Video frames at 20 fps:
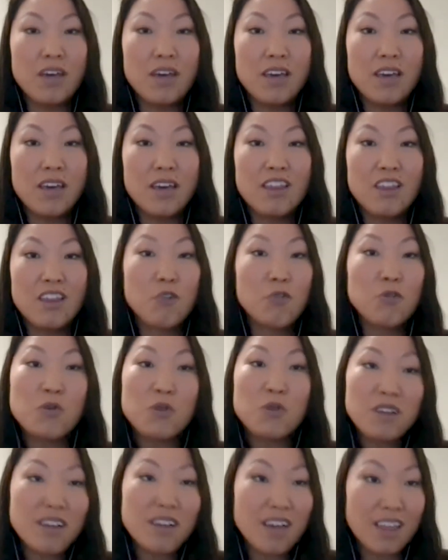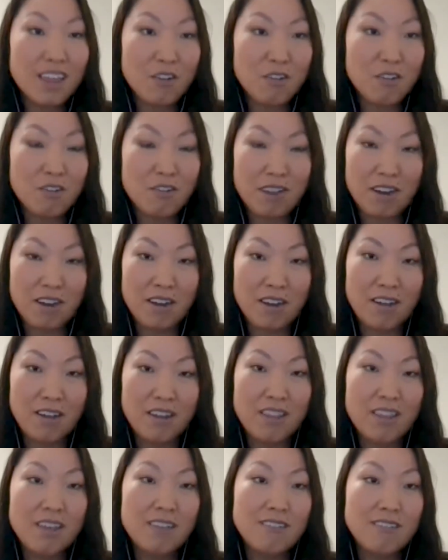they're looking at their data. They